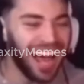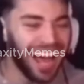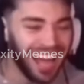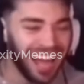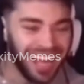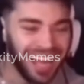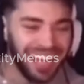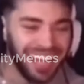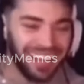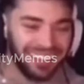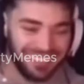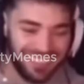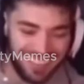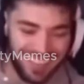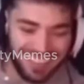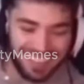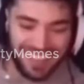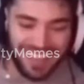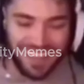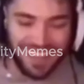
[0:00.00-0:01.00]
bro, this
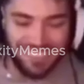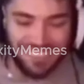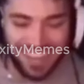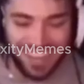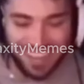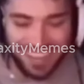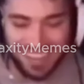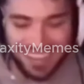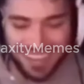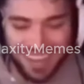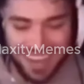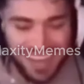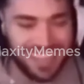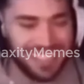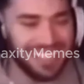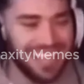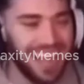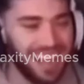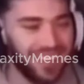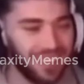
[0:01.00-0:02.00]
motherfucker Drake is
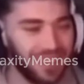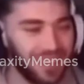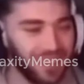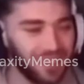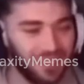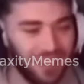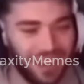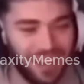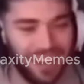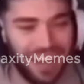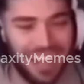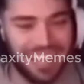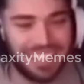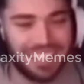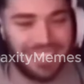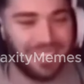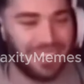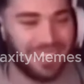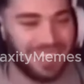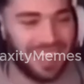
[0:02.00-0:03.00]
not real, bro. I swear to
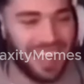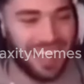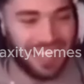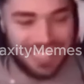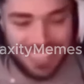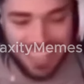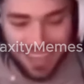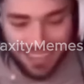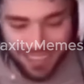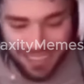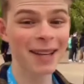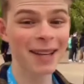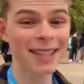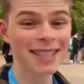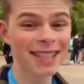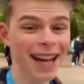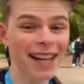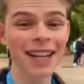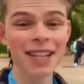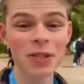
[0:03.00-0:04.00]
God, he's not real.
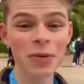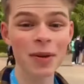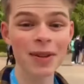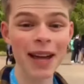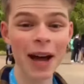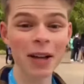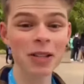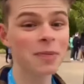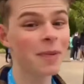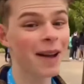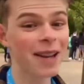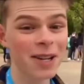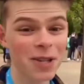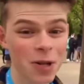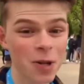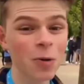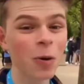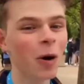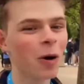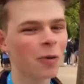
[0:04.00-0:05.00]
Excited to announce my
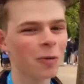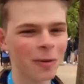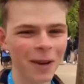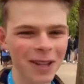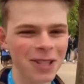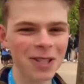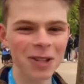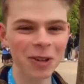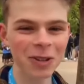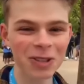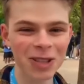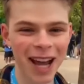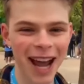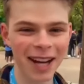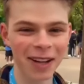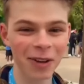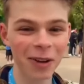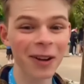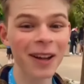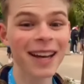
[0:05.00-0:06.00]
new original
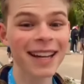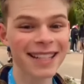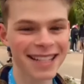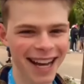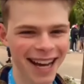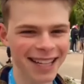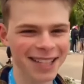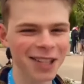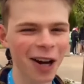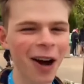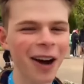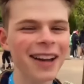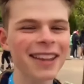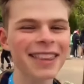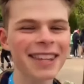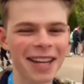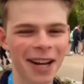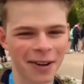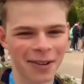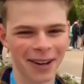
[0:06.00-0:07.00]
channel, TikTok
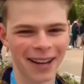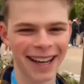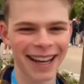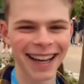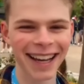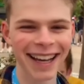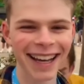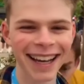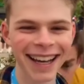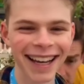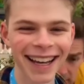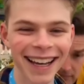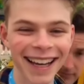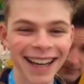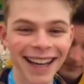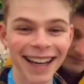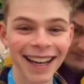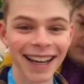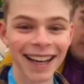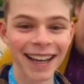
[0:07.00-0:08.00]
Theory. What